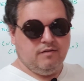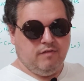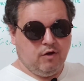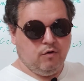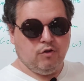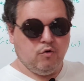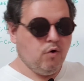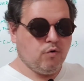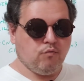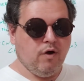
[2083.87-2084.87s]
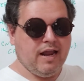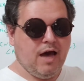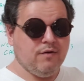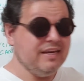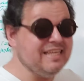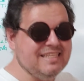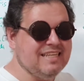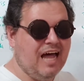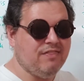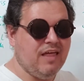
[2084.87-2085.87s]
they go to the door to run out, and he's
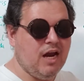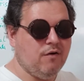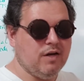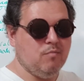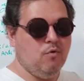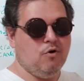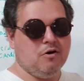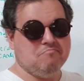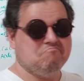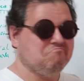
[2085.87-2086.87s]
not there anymore.